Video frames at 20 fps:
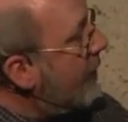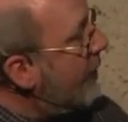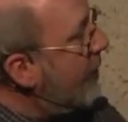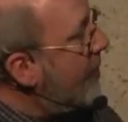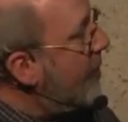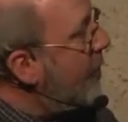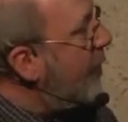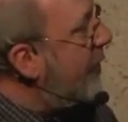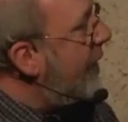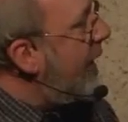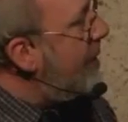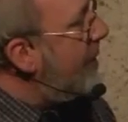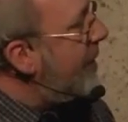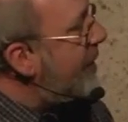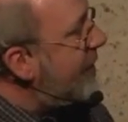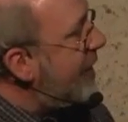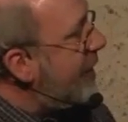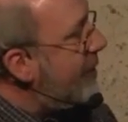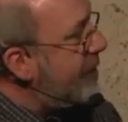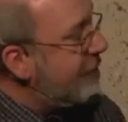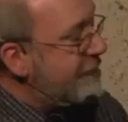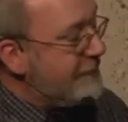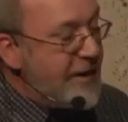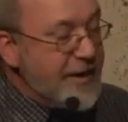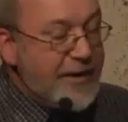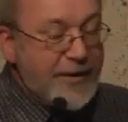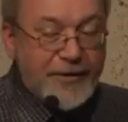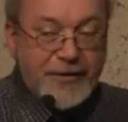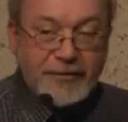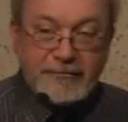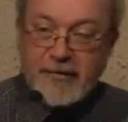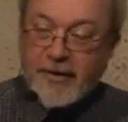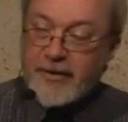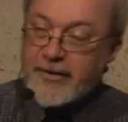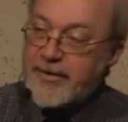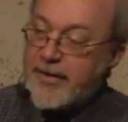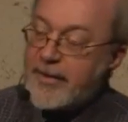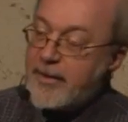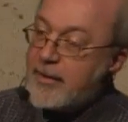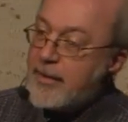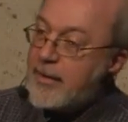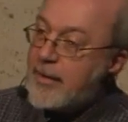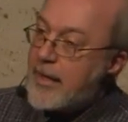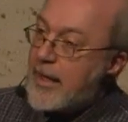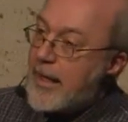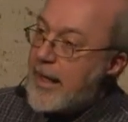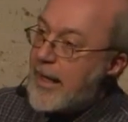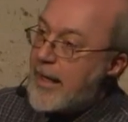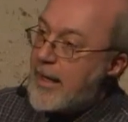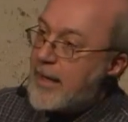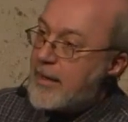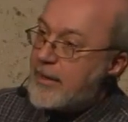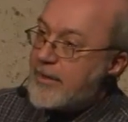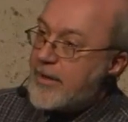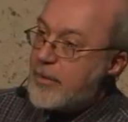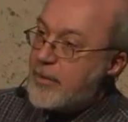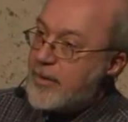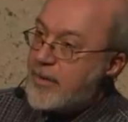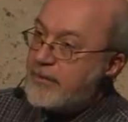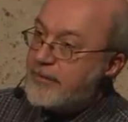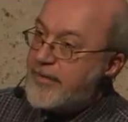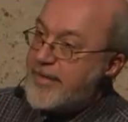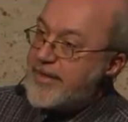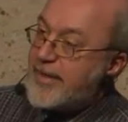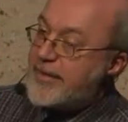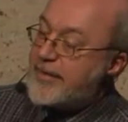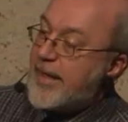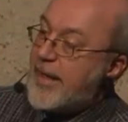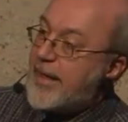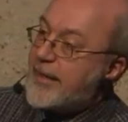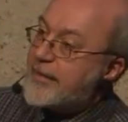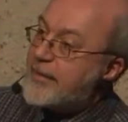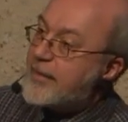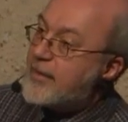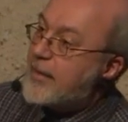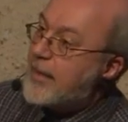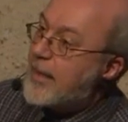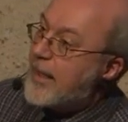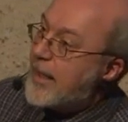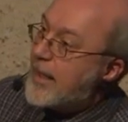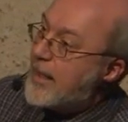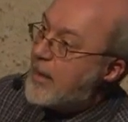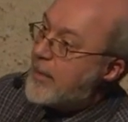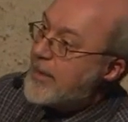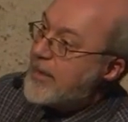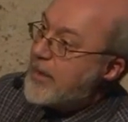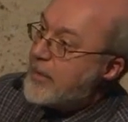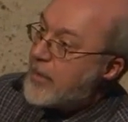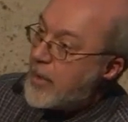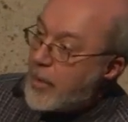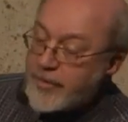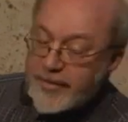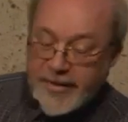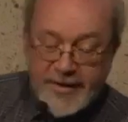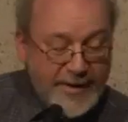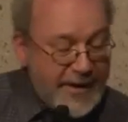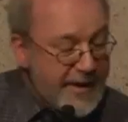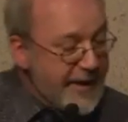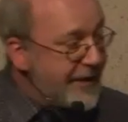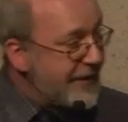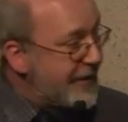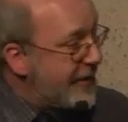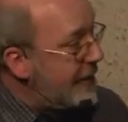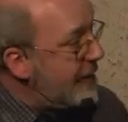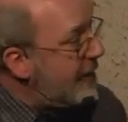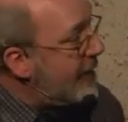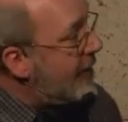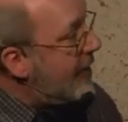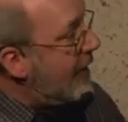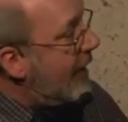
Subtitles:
of them famously was reconstructed, and you can visit that when you go to Giza.